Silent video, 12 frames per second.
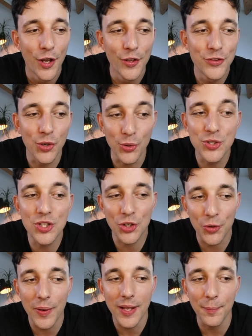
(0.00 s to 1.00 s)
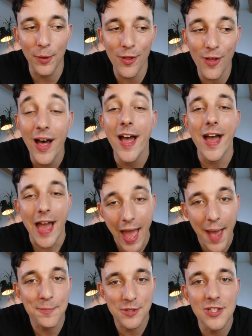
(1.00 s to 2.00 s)
To scribble
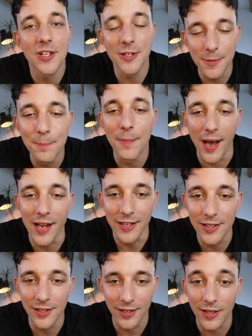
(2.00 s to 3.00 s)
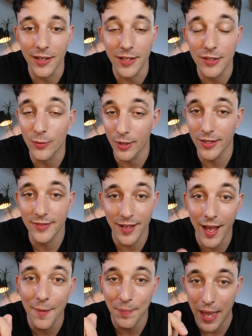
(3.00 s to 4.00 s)
absent-mindedly. You want to
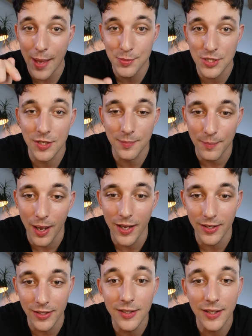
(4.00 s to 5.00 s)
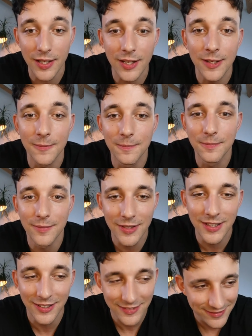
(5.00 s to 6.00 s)
type absent-mindedly?
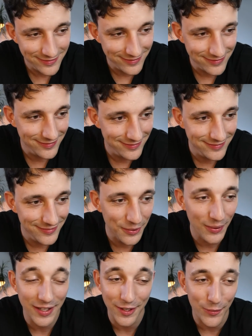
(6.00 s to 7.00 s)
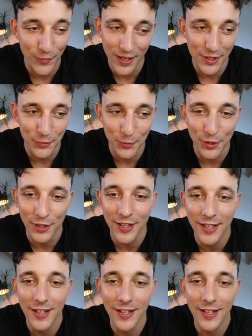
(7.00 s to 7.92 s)
What a great word.